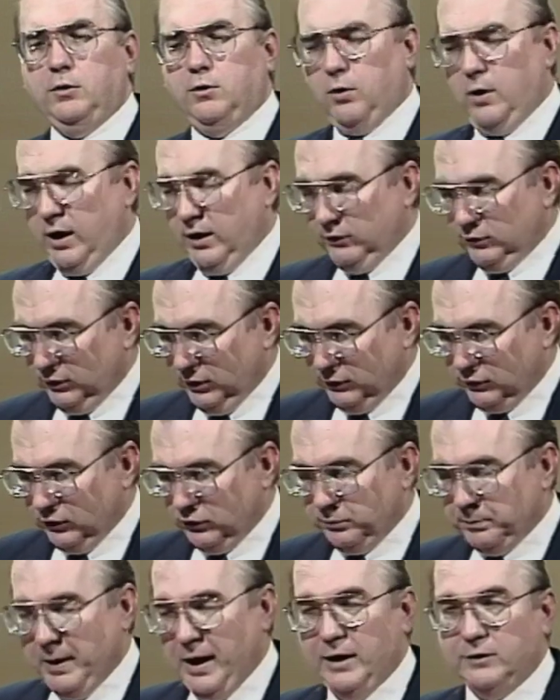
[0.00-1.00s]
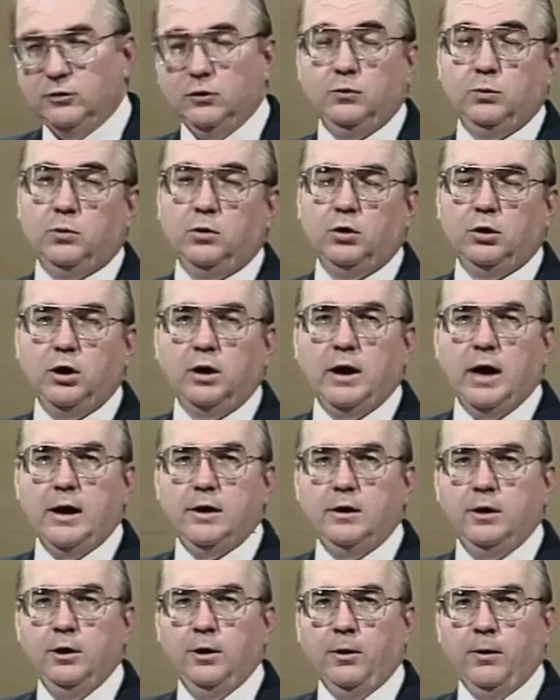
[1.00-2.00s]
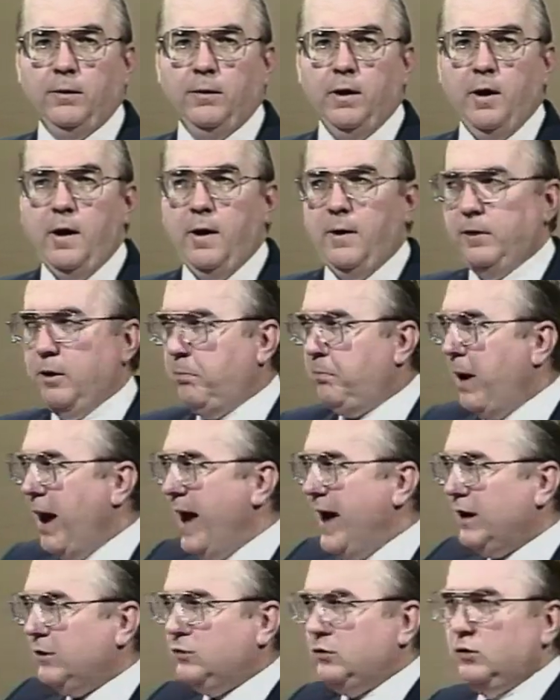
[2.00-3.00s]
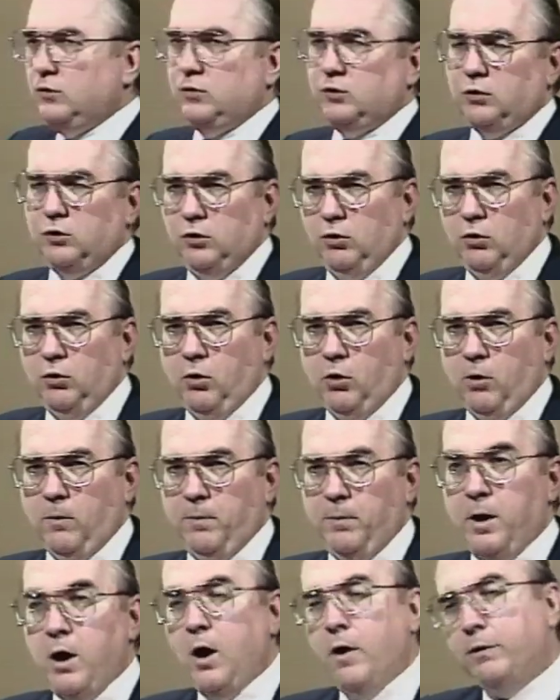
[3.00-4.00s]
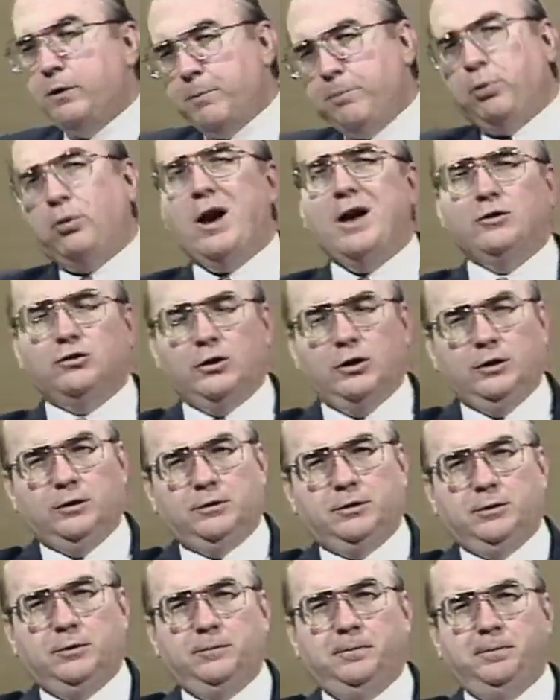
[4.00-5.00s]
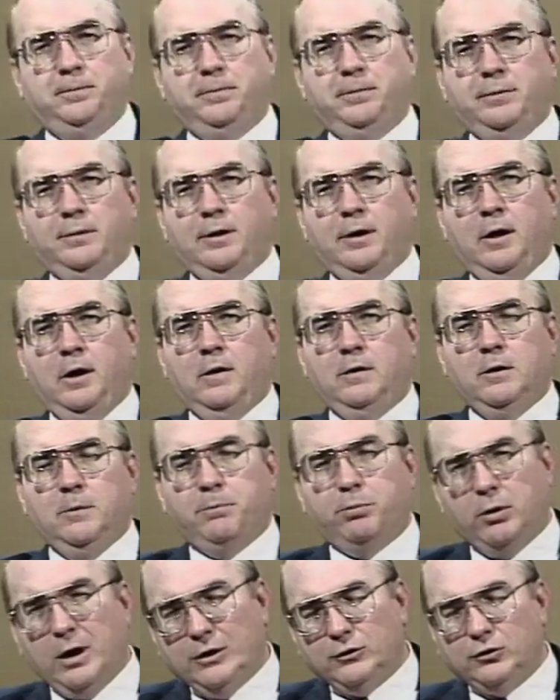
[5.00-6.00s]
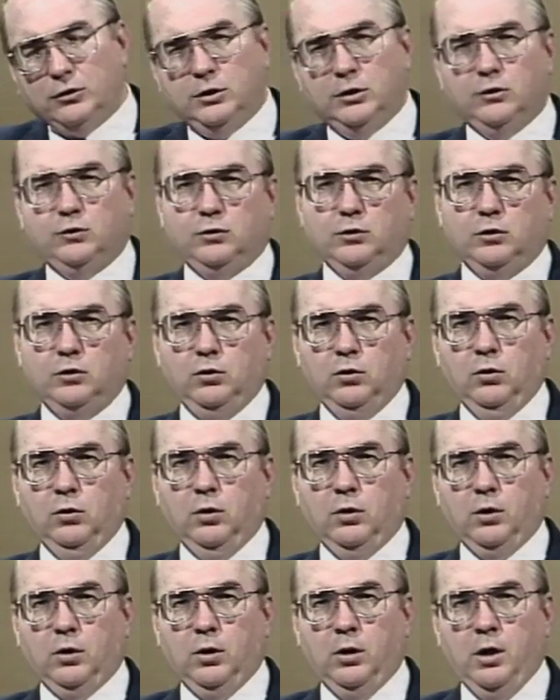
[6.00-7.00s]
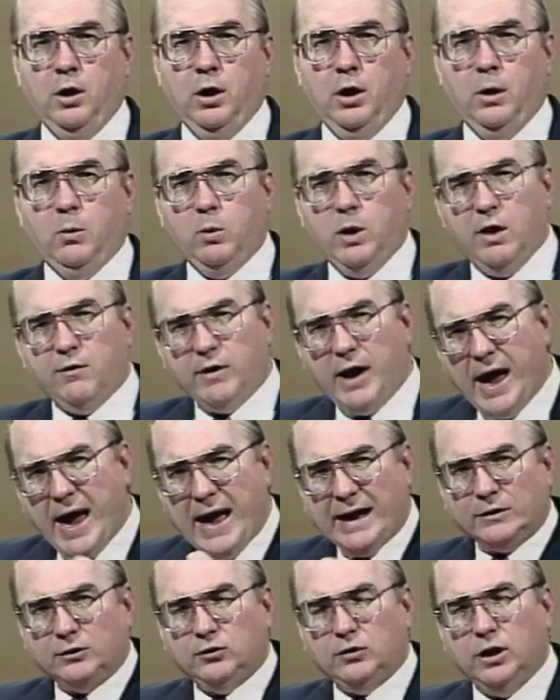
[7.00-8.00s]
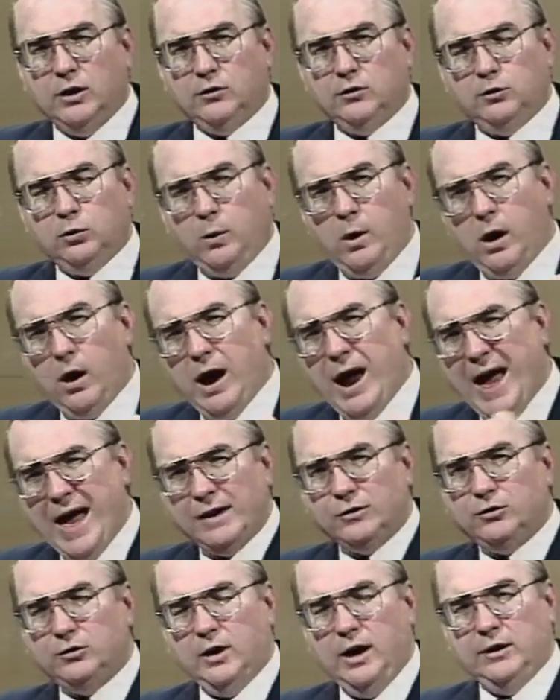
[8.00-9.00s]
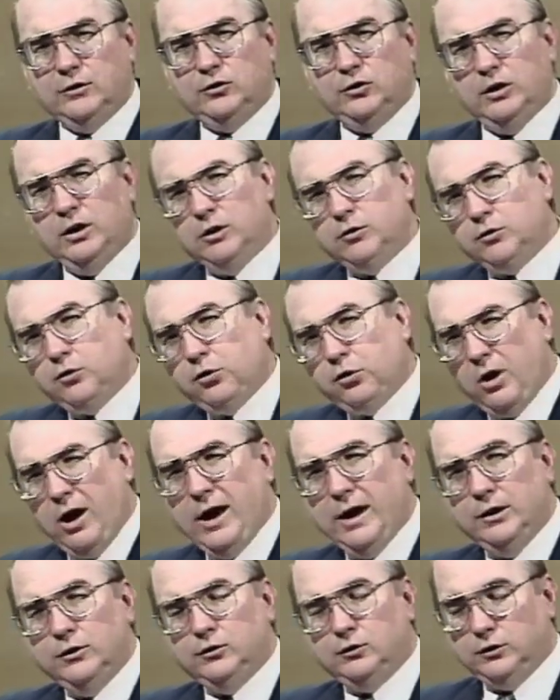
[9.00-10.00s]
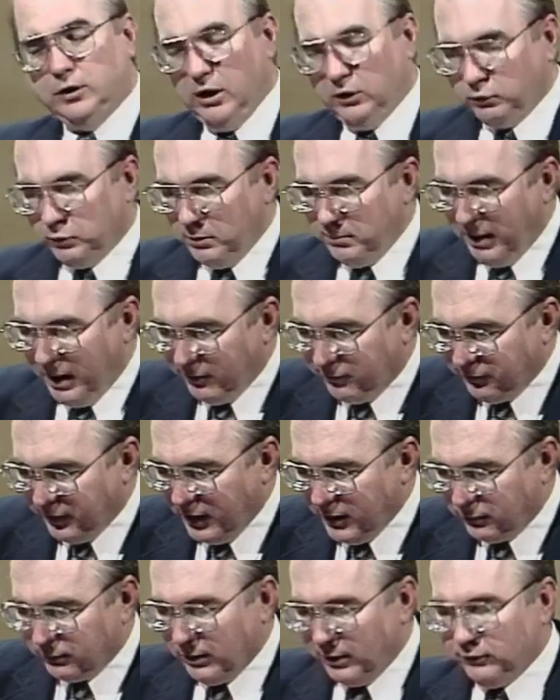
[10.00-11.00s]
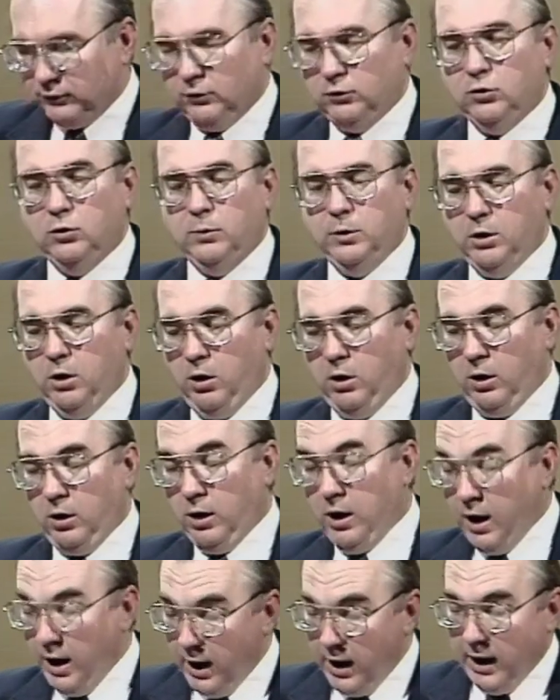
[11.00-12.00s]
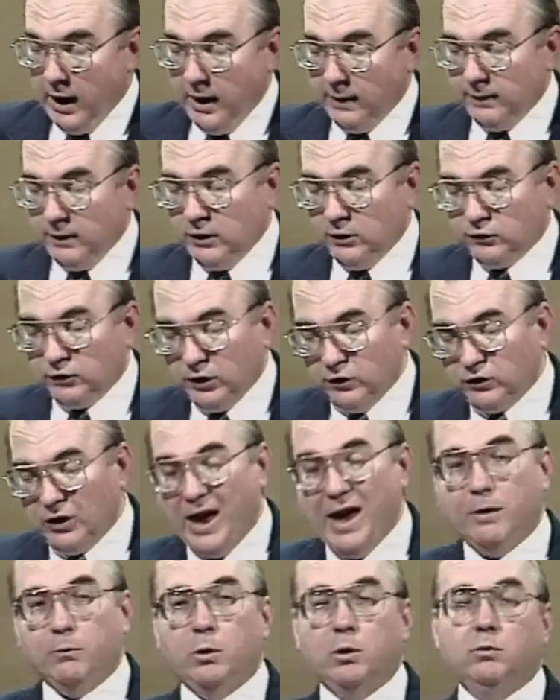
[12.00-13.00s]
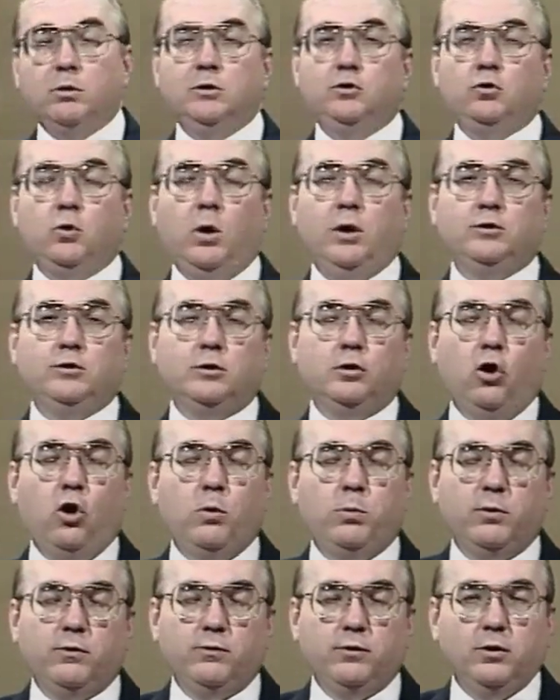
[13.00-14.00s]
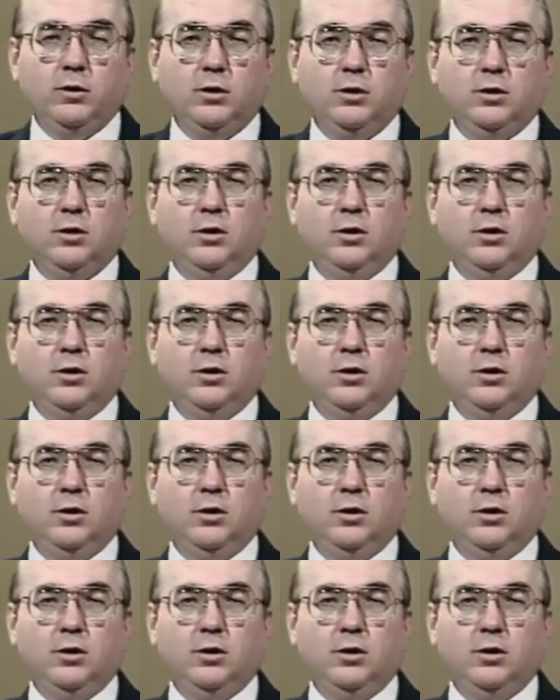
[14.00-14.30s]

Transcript: in Christ is this passage we're looking at here. The past is secure. The present. The present is secure. We have access to our assets in Christ as we by faith rest in who we are. And then he says, and we rejoice in hope of,